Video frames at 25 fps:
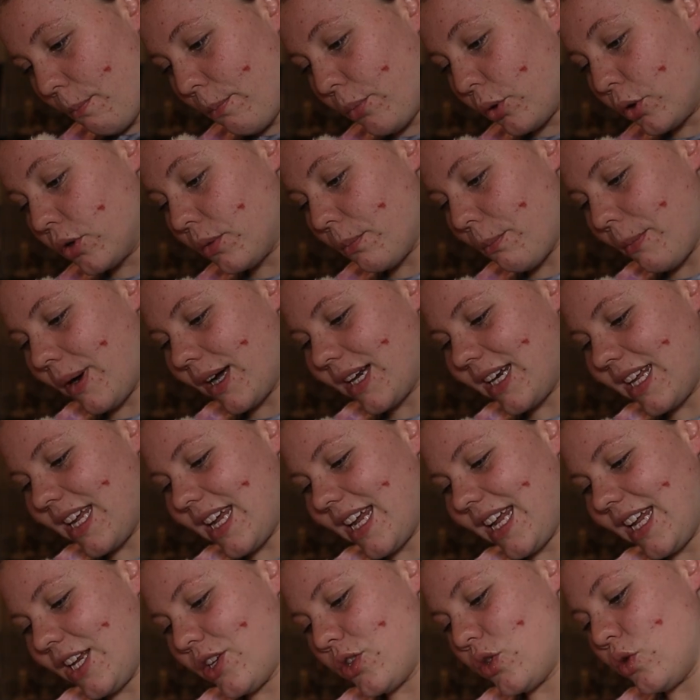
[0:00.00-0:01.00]
Put
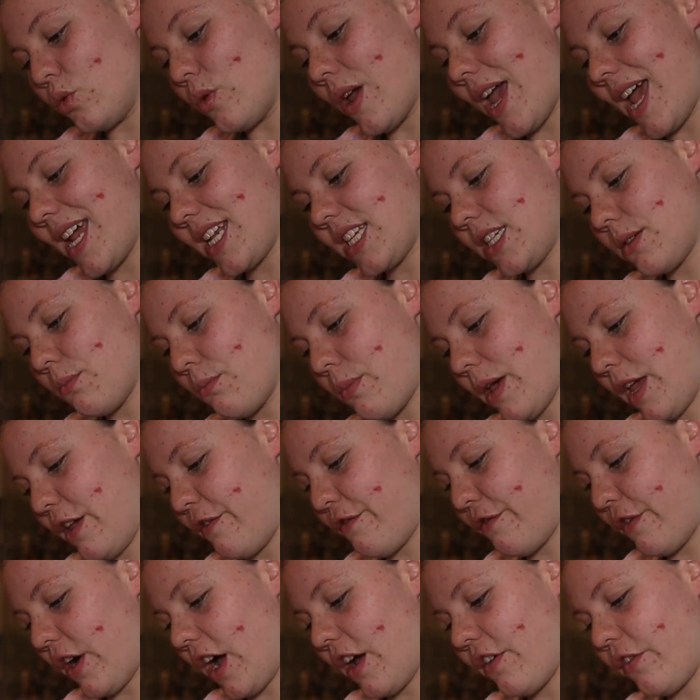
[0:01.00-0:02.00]
money into S&P
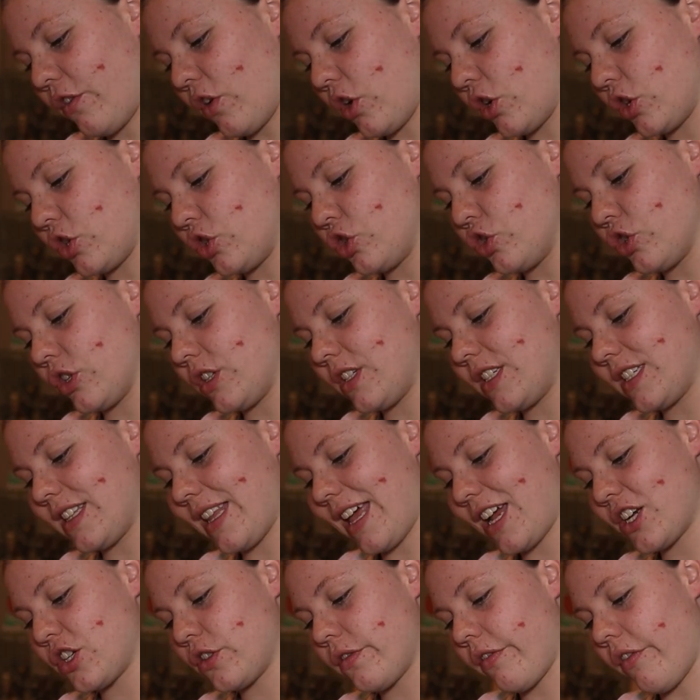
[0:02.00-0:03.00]
500
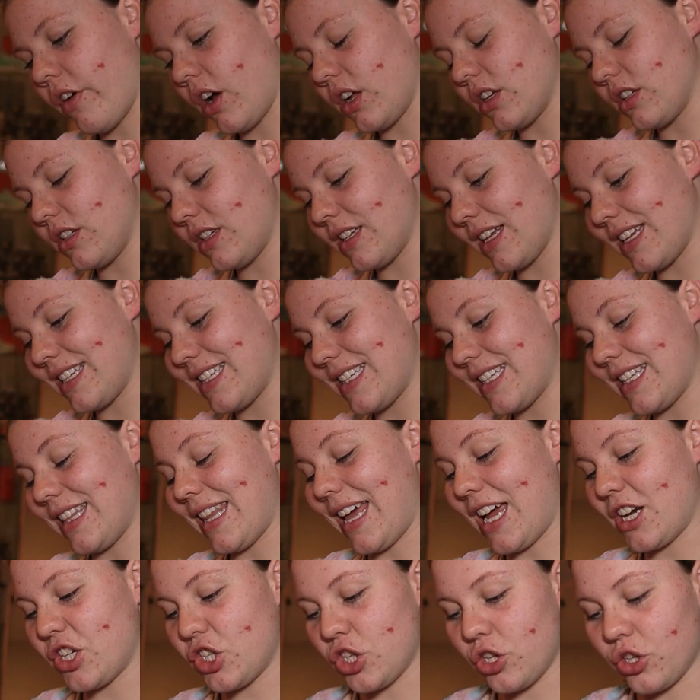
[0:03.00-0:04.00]

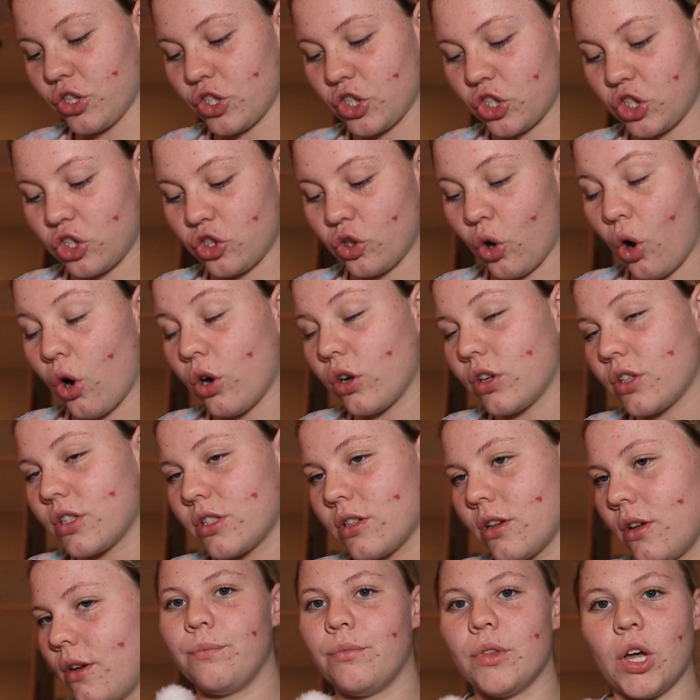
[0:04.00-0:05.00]

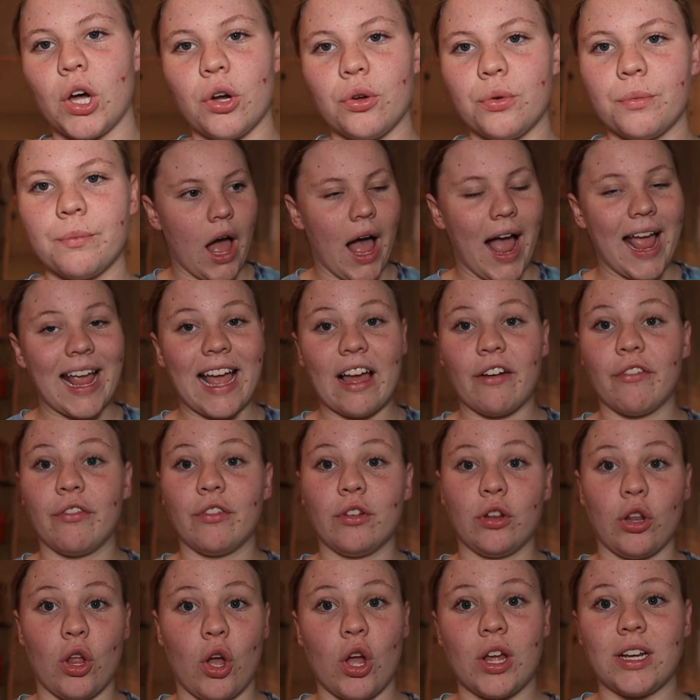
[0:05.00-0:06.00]
/funds/stocks. No. I have
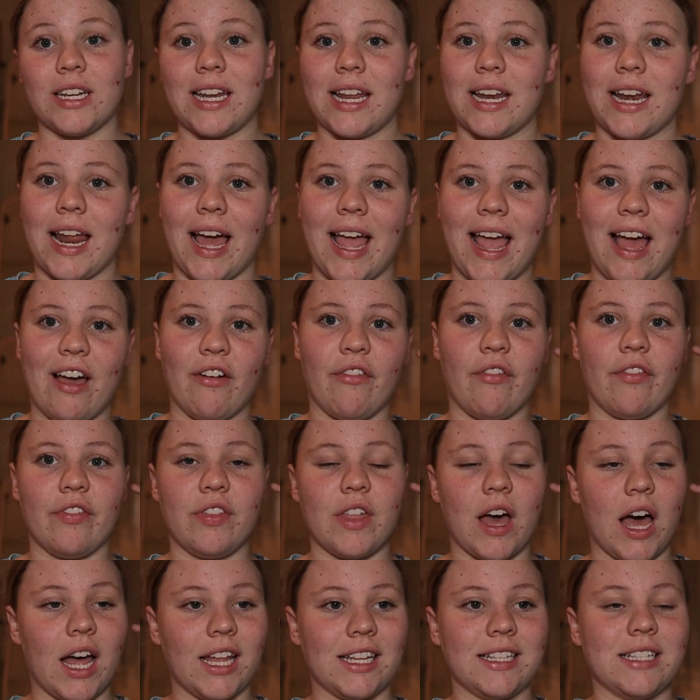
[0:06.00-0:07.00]
learnt and I have
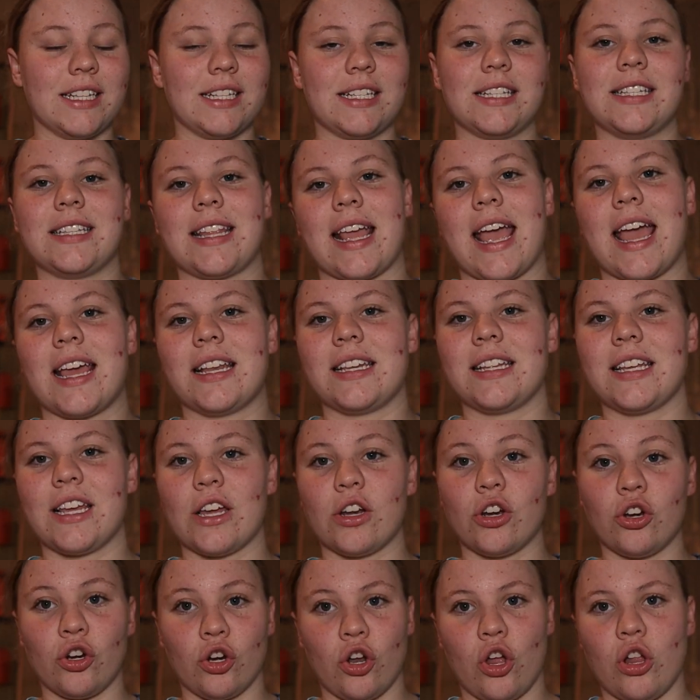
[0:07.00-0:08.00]
the understanding
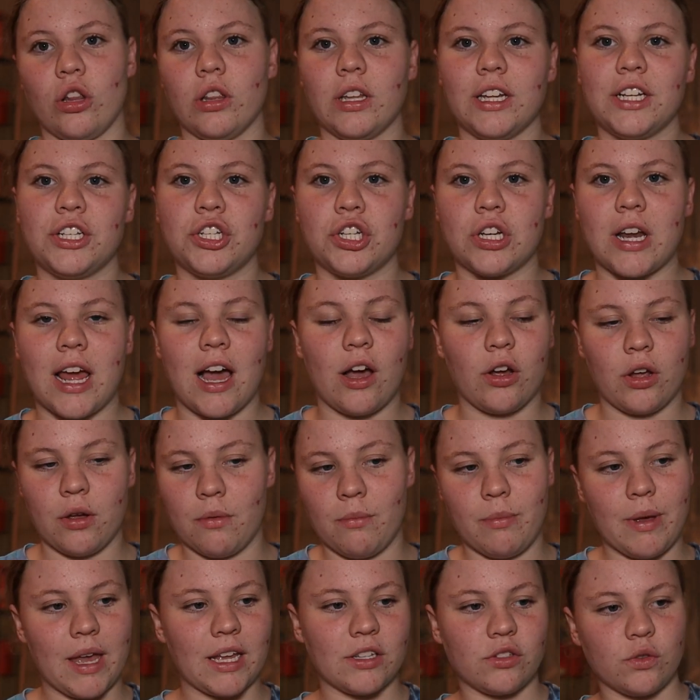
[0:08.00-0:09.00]
and knowledge now
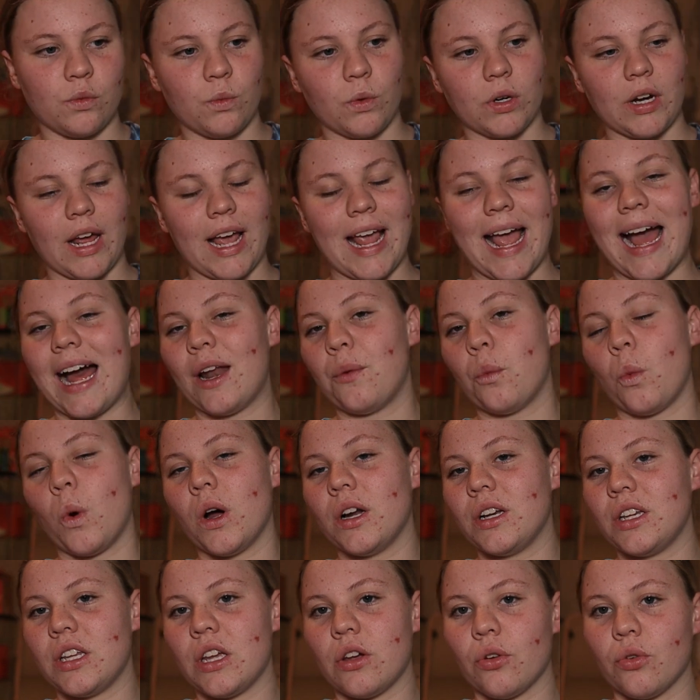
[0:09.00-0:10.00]
compared to what I had
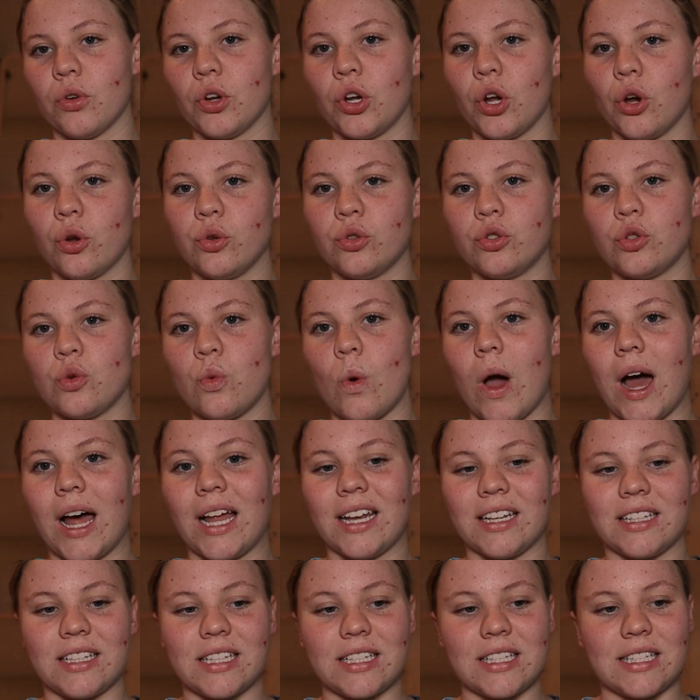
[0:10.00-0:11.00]
1 year ago to
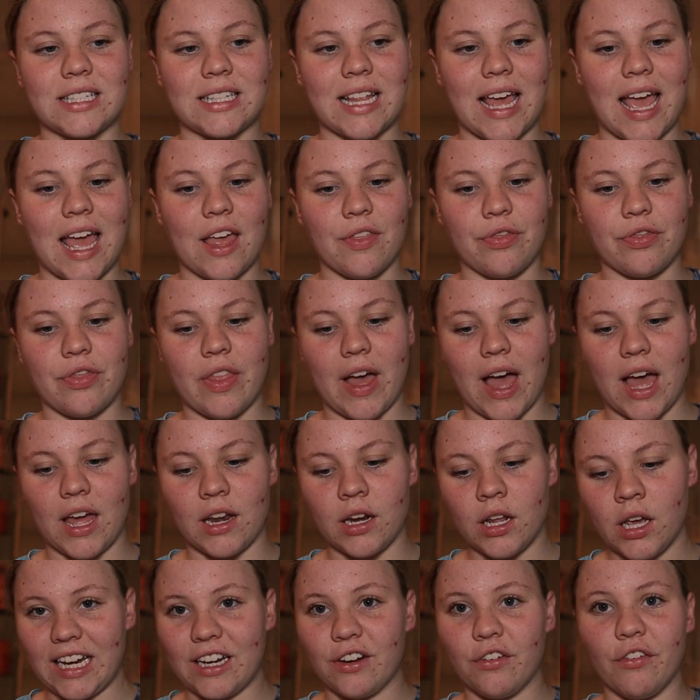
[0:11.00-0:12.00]
understand
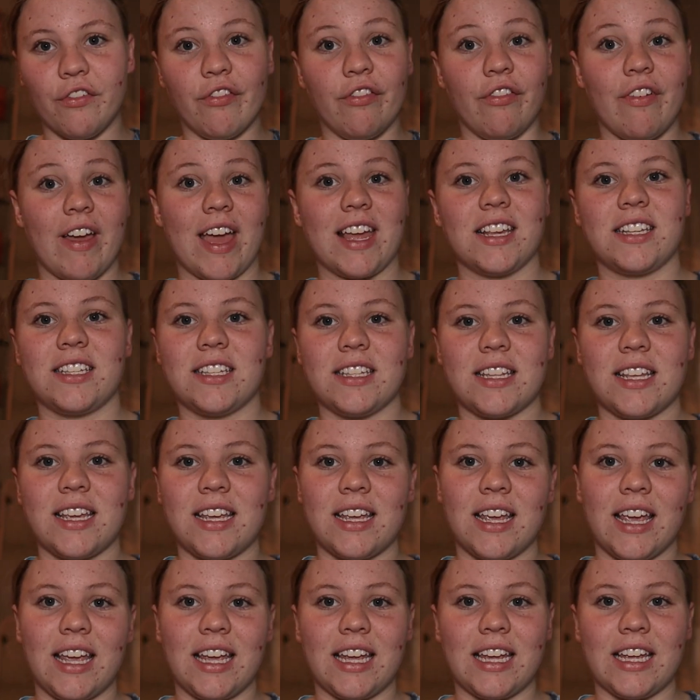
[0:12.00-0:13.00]
that
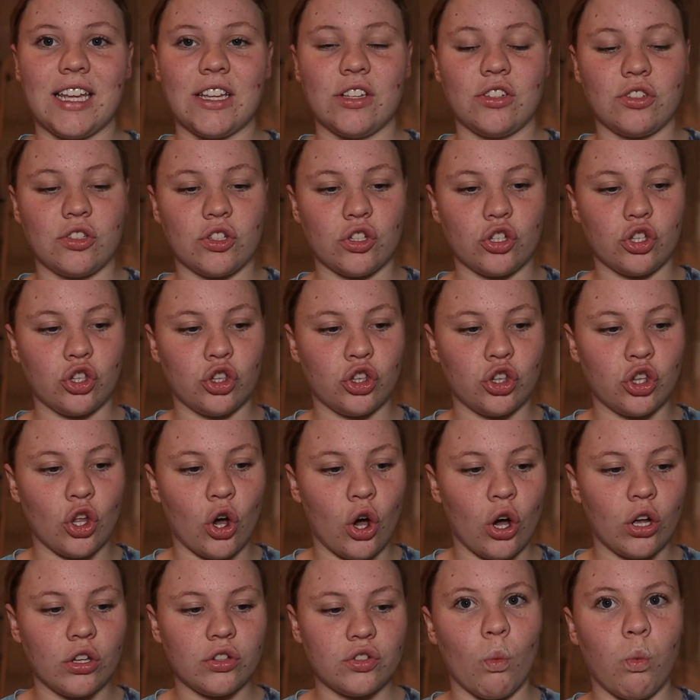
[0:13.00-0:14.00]
investing is
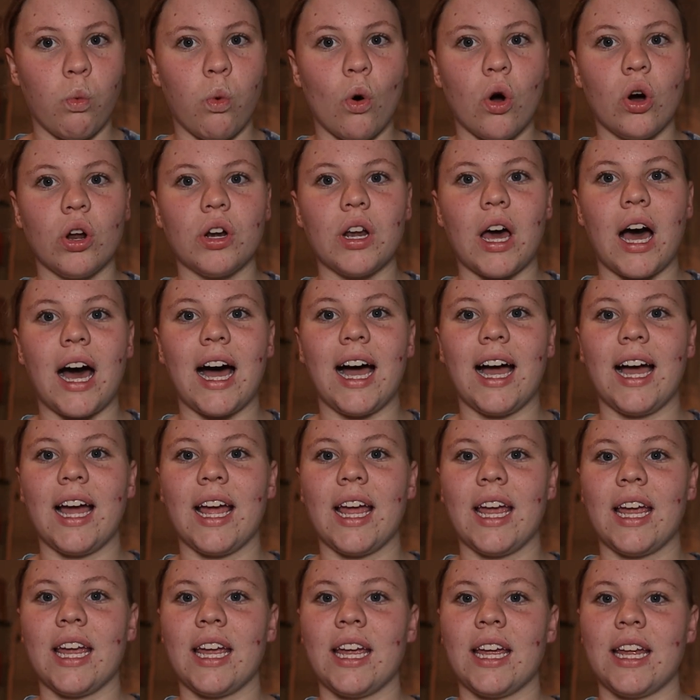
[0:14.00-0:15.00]
not what
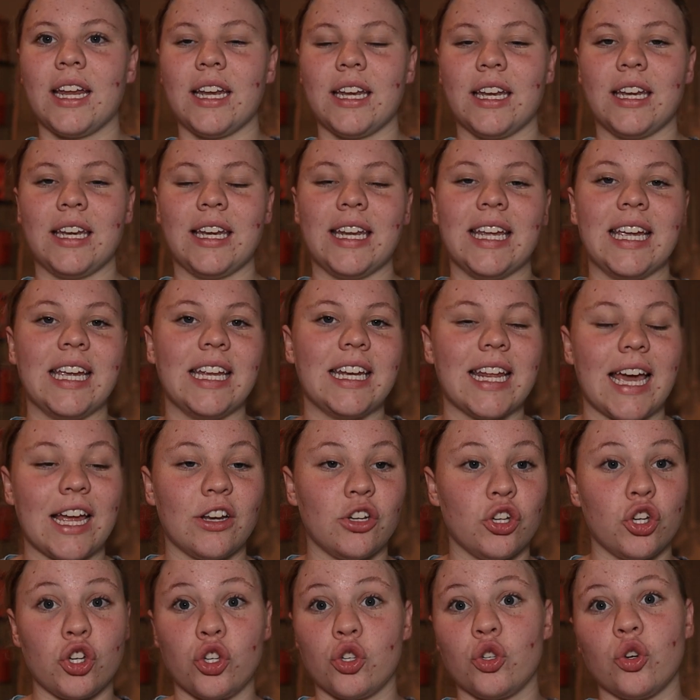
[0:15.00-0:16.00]
I need
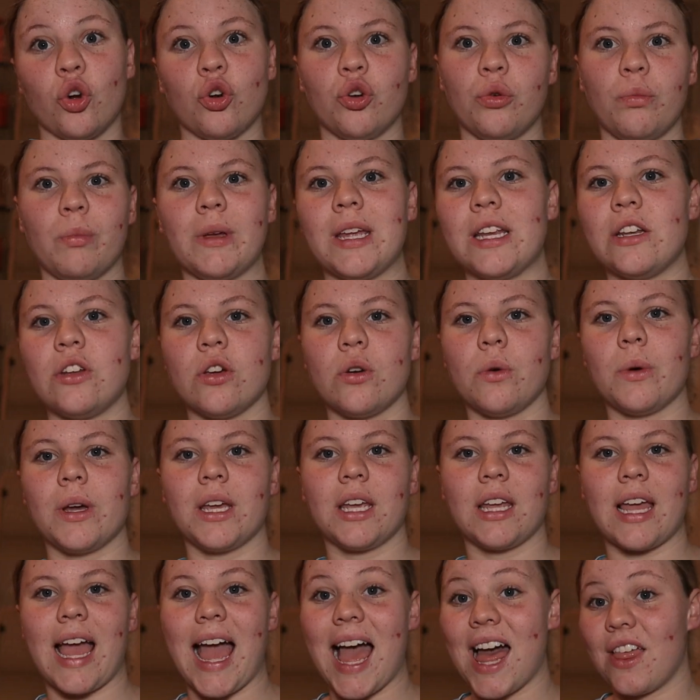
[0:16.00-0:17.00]
and should be
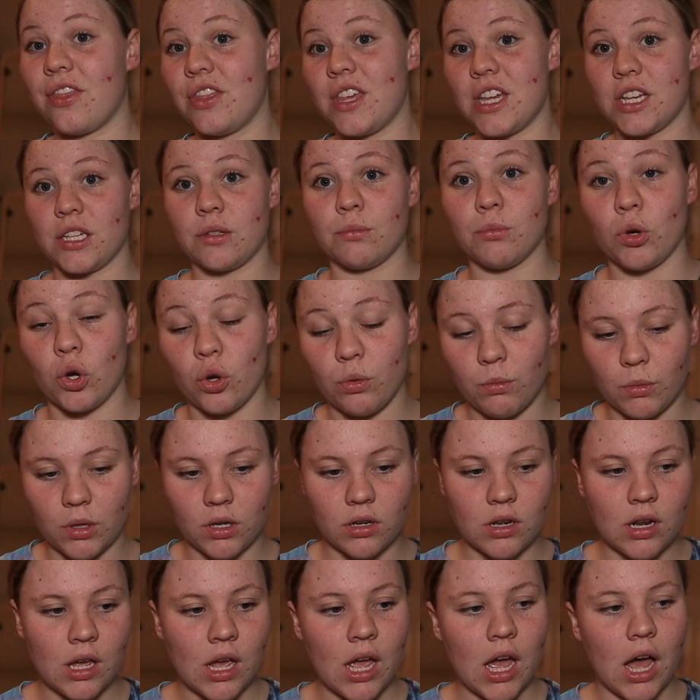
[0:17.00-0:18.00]
doing at this
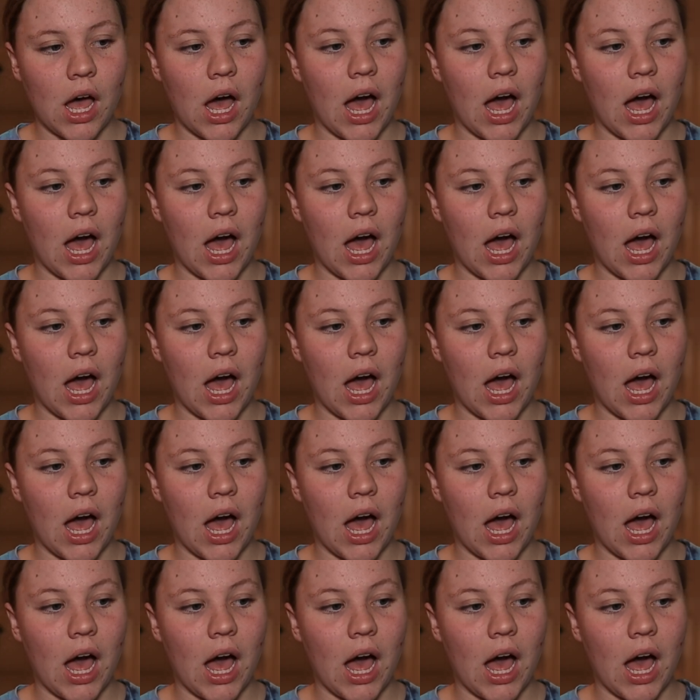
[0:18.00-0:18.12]
moment.